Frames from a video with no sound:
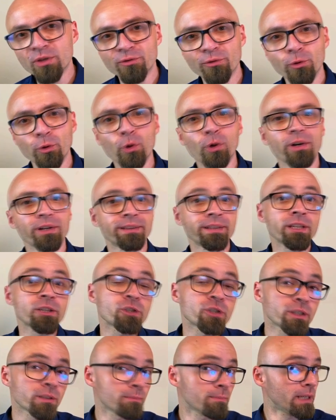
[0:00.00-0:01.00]
much for your
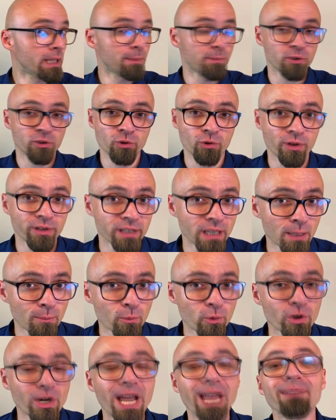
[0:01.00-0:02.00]
attention. My name is Zoran
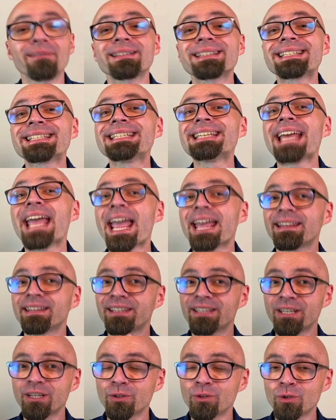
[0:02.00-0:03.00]
Jambor. I will see and
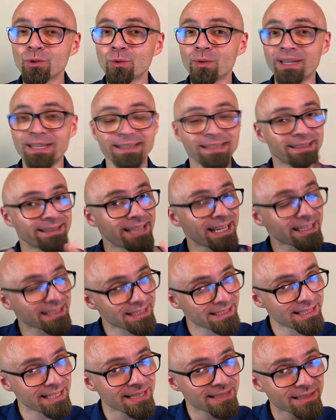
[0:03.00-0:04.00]
hear you in the
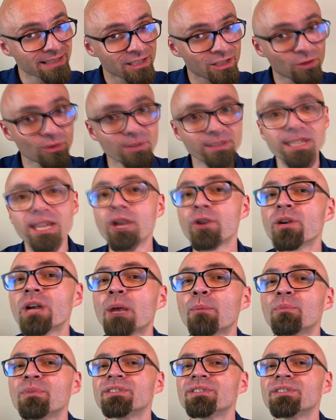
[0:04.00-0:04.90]
next CSS Grid area